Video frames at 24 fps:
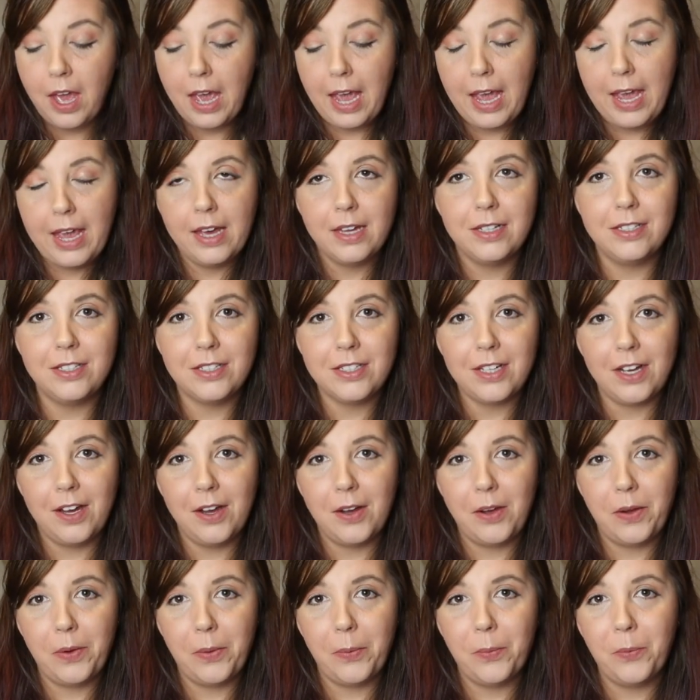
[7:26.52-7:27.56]
and
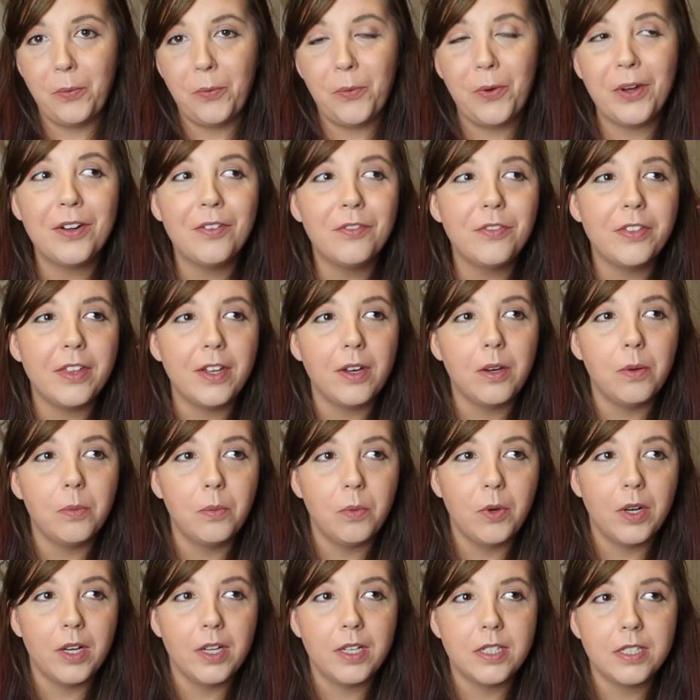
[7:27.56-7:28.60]
one of them
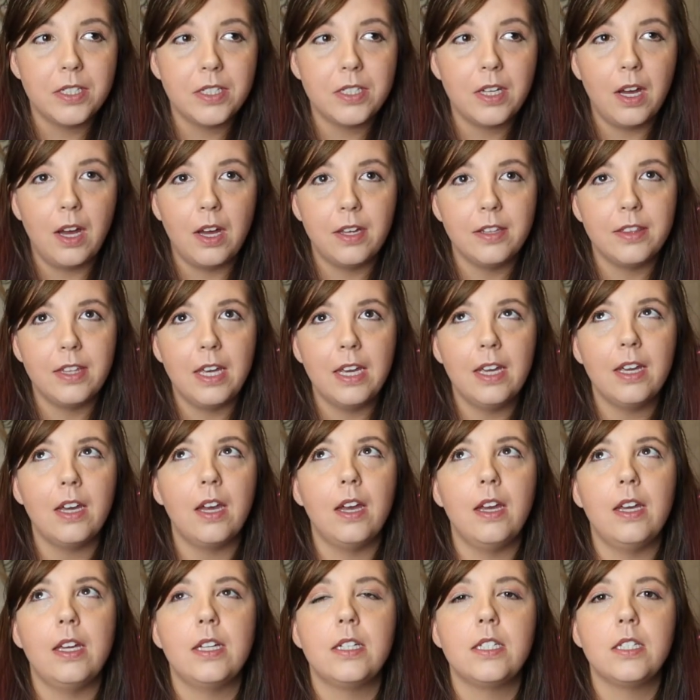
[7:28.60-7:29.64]
was, I think
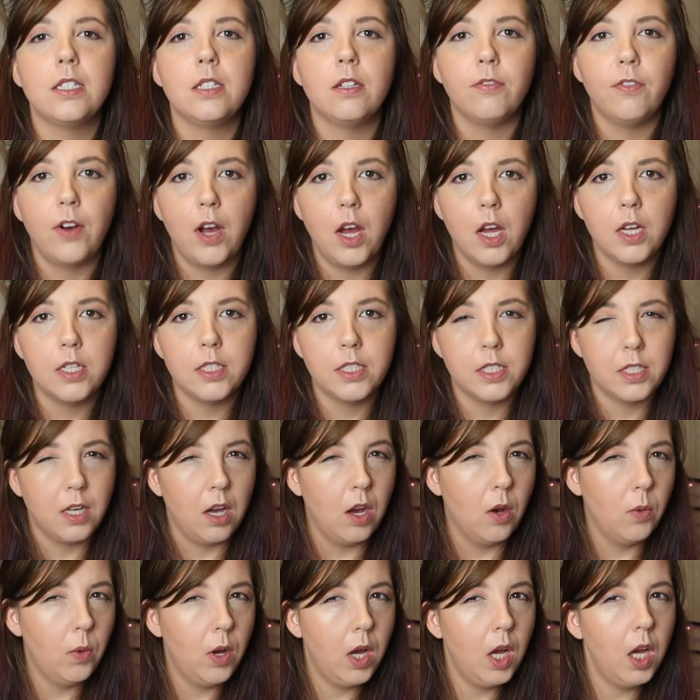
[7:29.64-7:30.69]
it's Devon
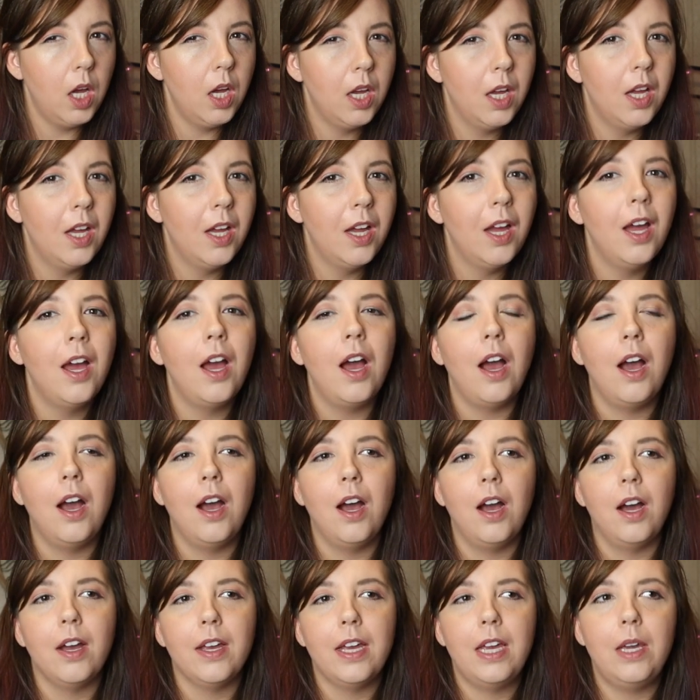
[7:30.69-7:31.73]
Sawa.
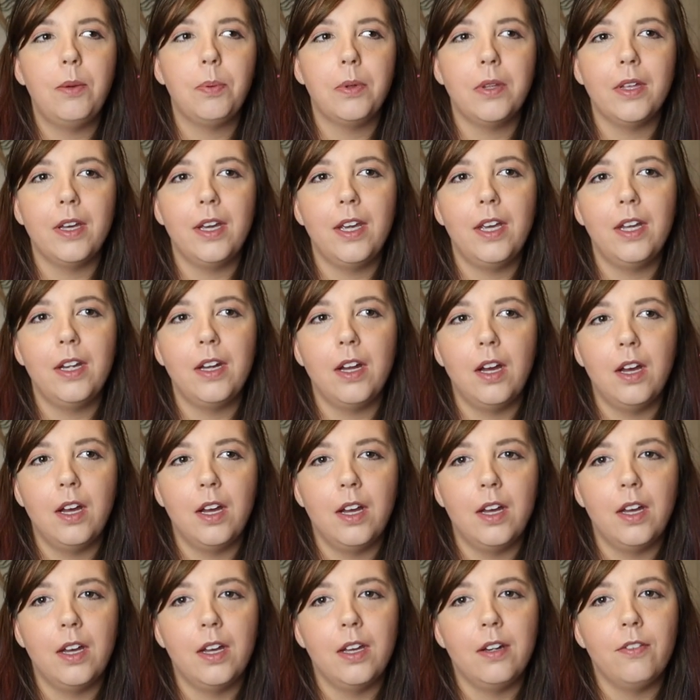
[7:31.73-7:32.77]
He played
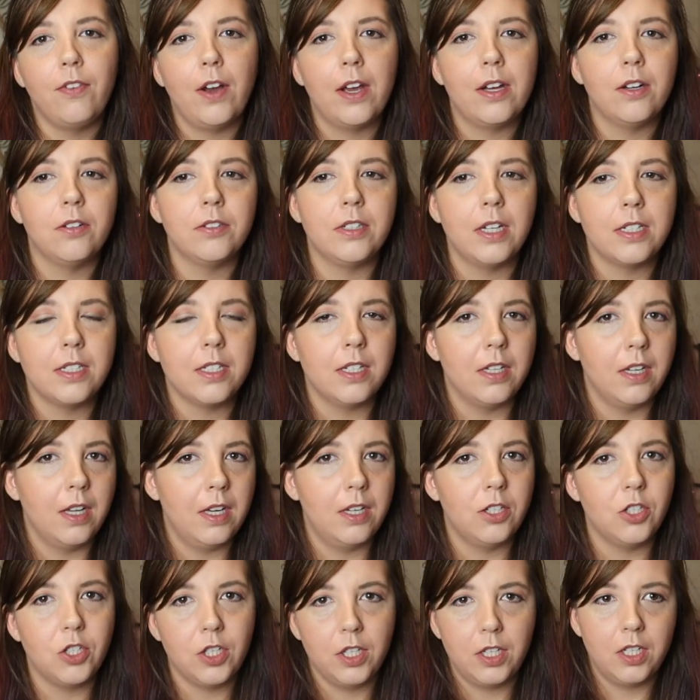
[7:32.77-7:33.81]
on Final
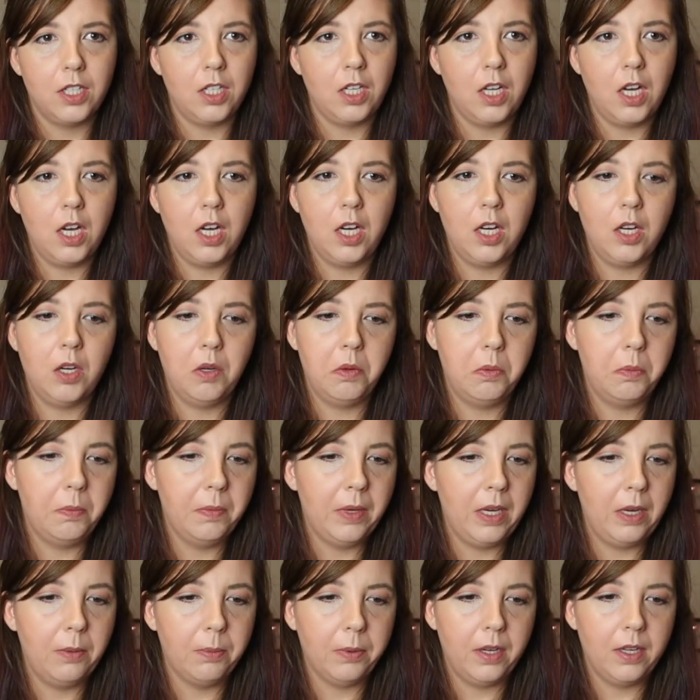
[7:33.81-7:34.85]
Destination.
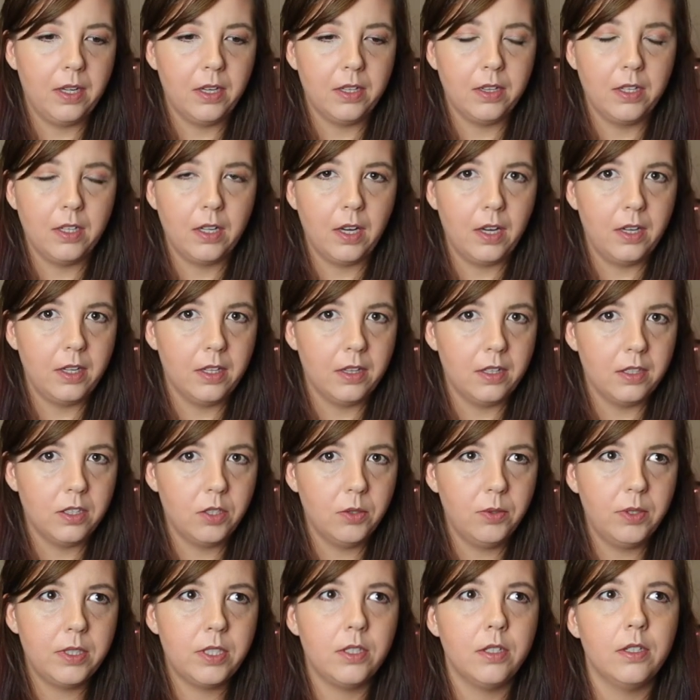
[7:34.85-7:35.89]
He played on The Night of the
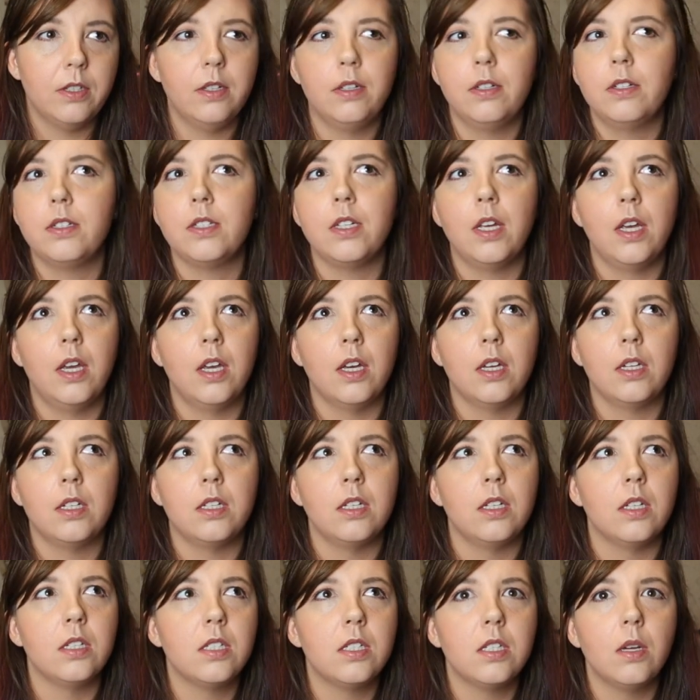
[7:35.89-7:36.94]
Twisters
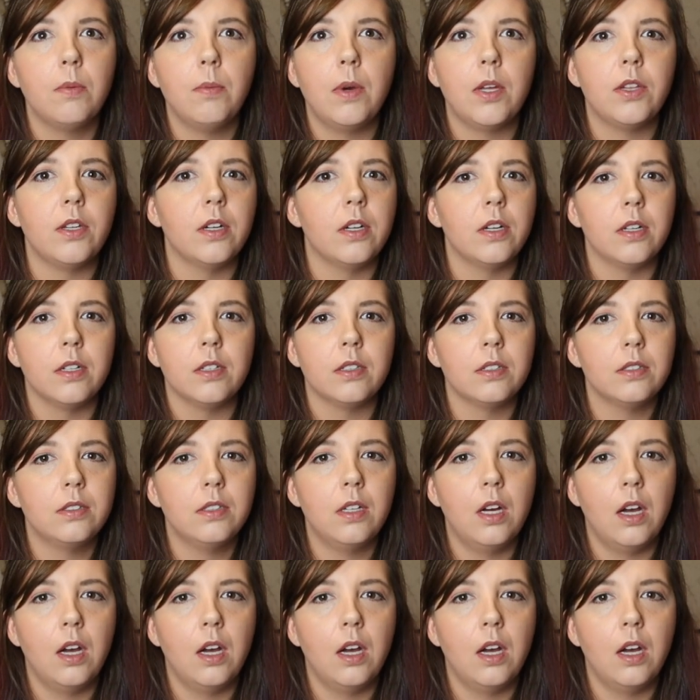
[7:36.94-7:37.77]
and some other